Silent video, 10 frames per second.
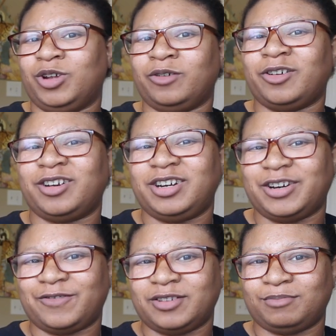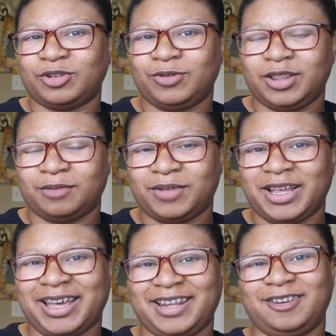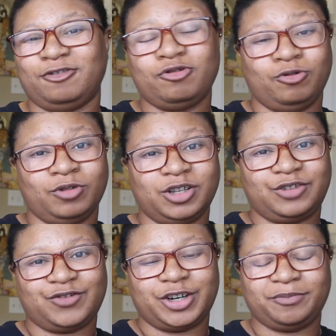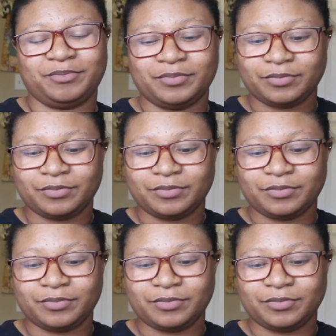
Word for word: don't know the difference between them, again, Google is free.